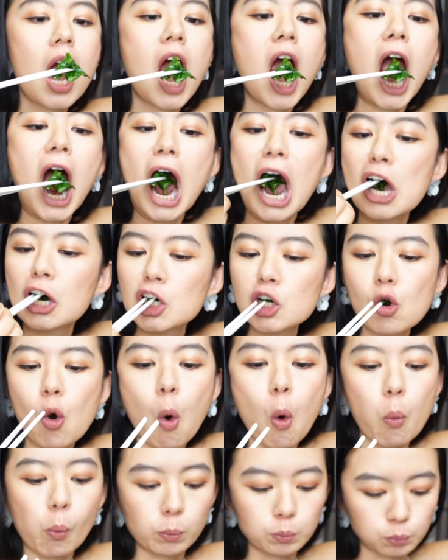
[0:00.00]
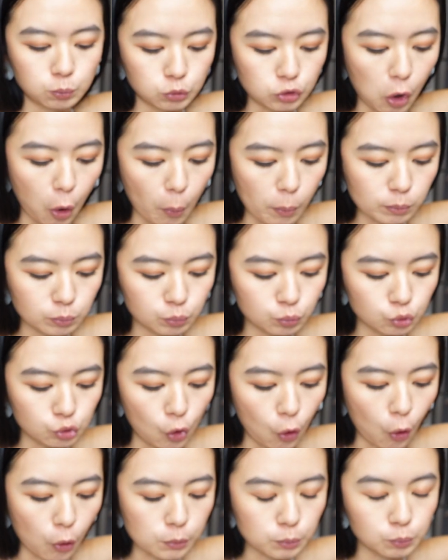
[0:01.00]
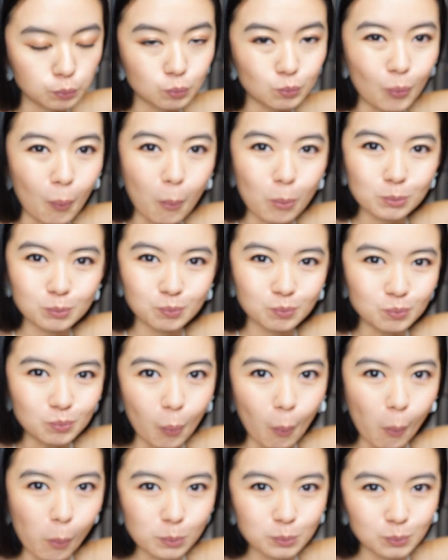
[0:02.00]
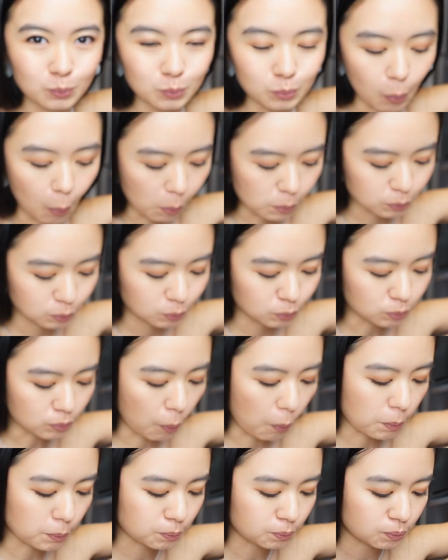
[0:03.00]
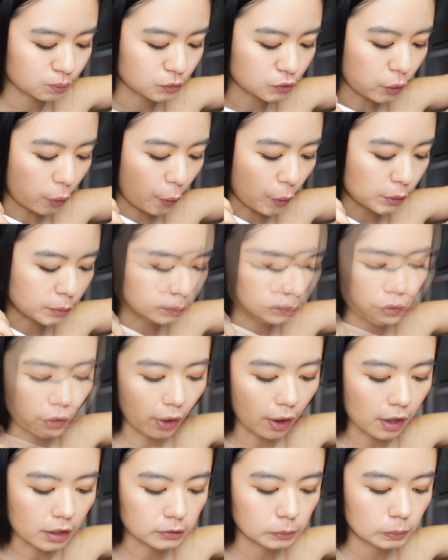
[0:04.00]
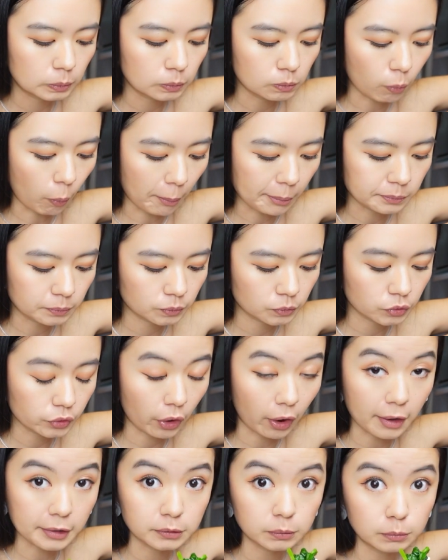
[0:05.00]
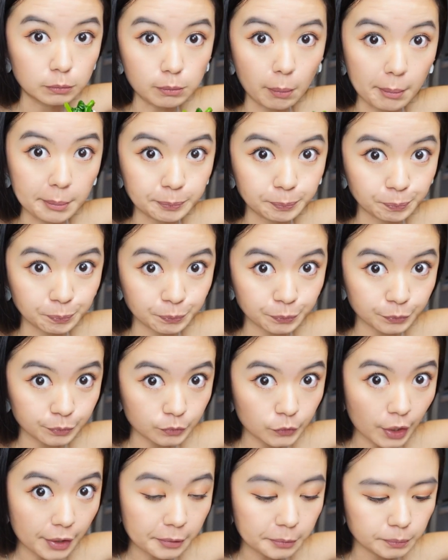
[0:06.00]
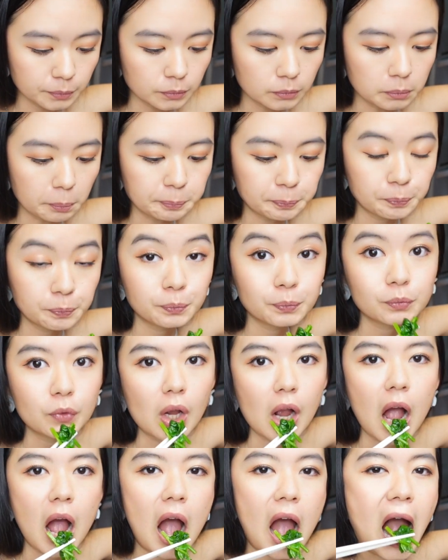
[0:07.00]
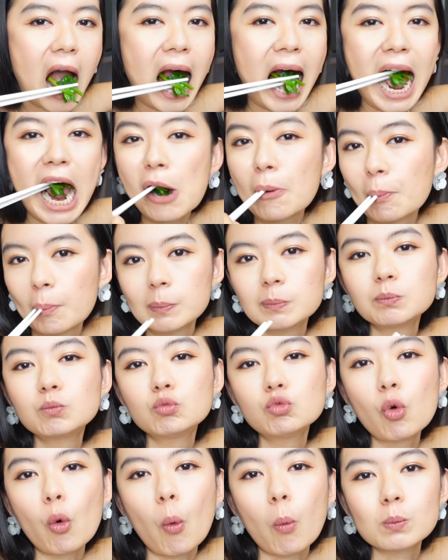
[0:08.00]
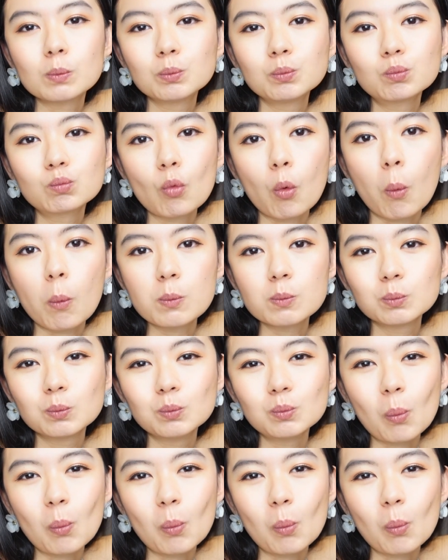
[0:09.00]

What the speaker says: seen veggie back home in Taiwan, and sweet potato leaves. These 4 are the ones that I've tried and loved. If you have tried out different type of